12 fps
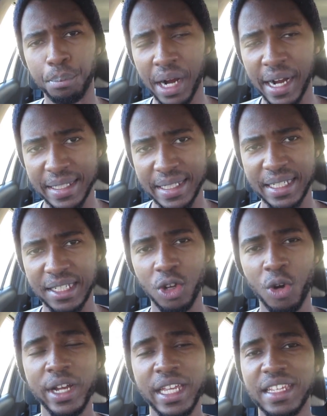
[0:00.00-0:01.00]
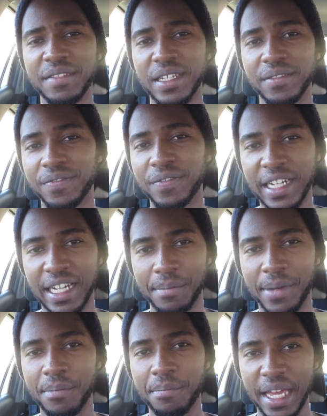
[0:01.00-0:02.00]
but no one gives a fuck
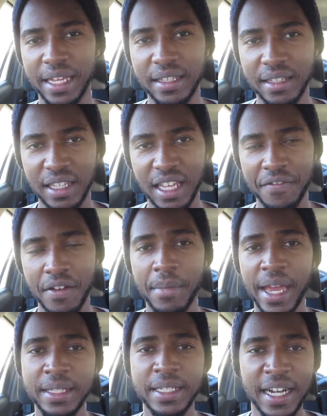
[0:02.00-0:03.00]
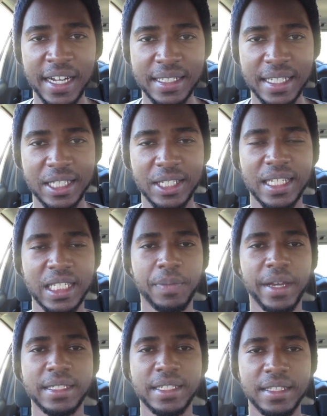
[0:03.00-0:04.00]
about men. If a man dies, it's
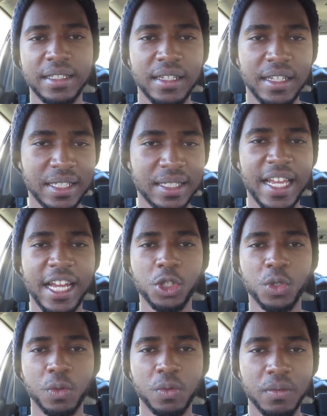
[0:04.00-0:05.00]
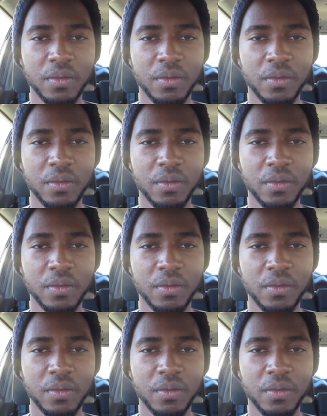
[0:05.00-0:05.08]
expected, it's natural.